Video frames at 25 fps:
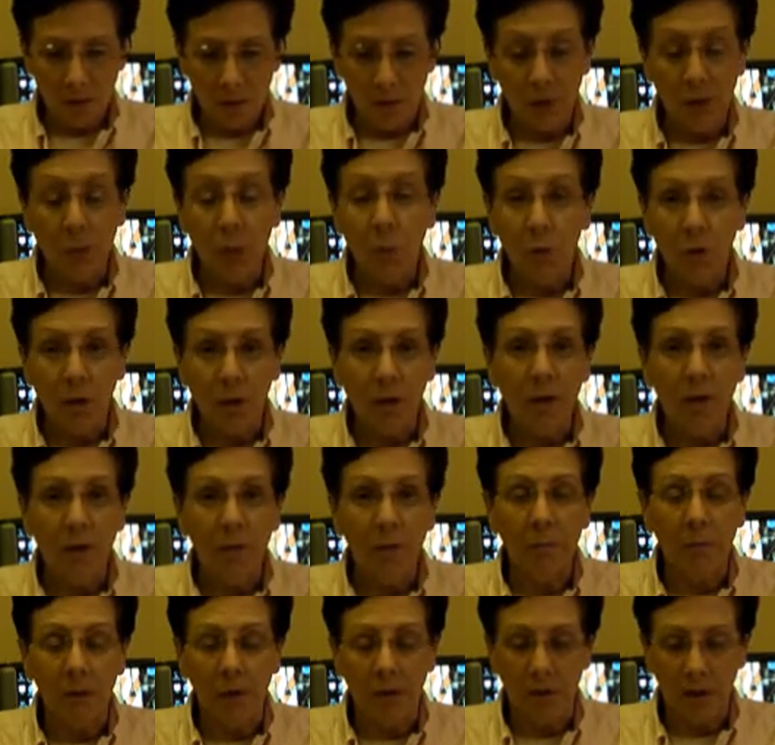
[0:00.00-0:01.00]
This morning,
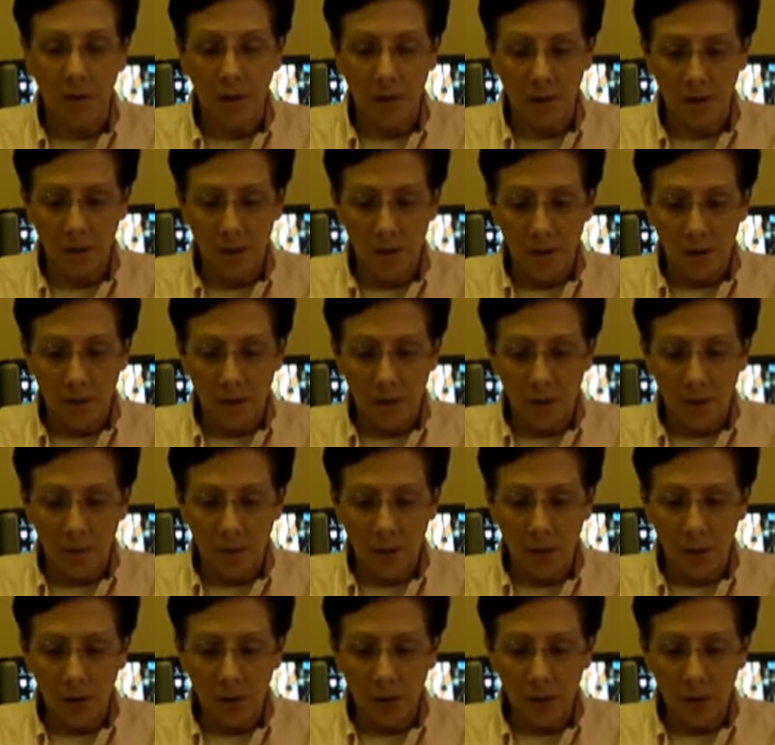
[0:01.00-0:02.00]
Monday,
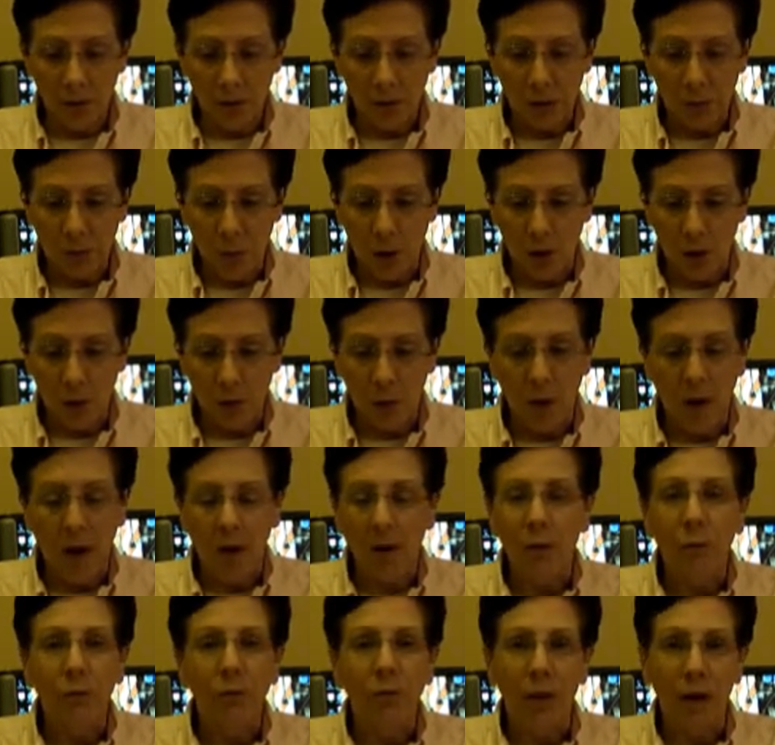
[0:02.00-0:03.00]
parents in a small
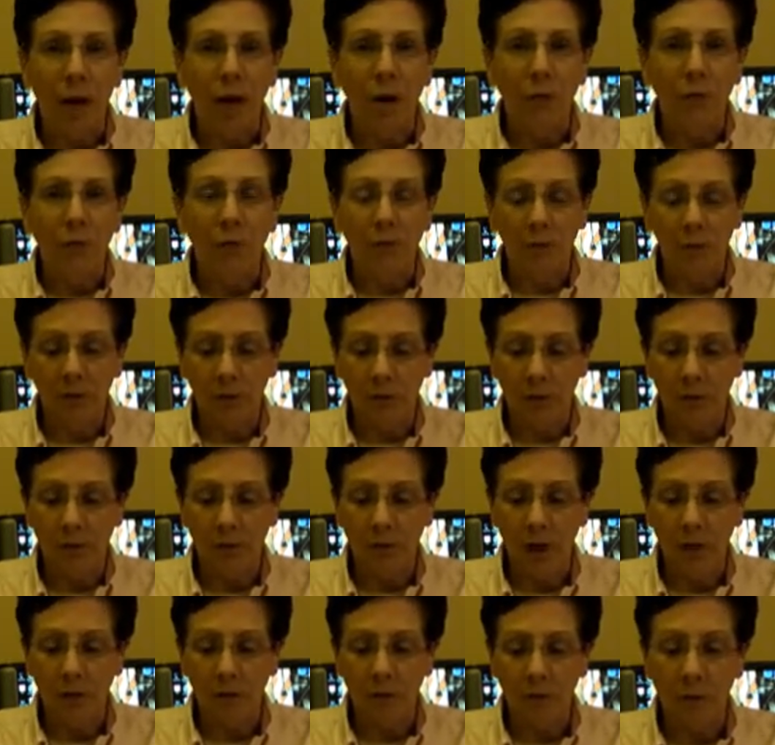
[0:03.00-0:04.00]
Ohio town
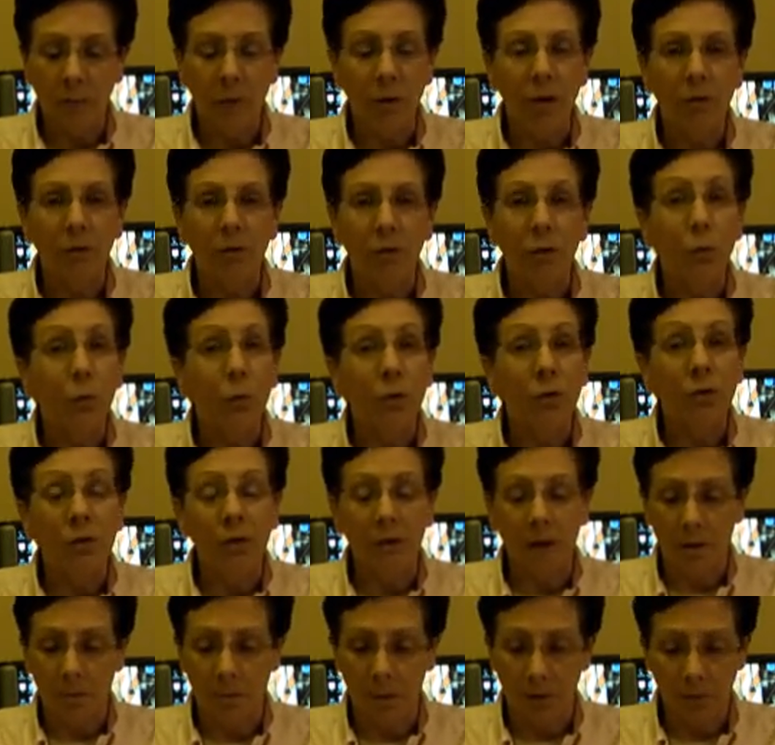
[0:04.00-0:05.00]
lived every parent's worst
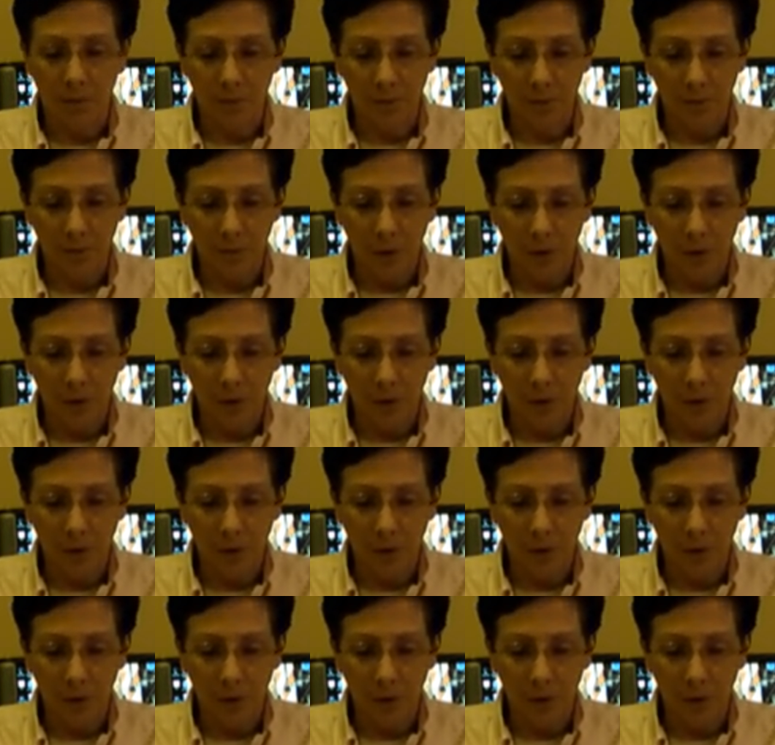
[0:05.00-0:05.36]
nightmare.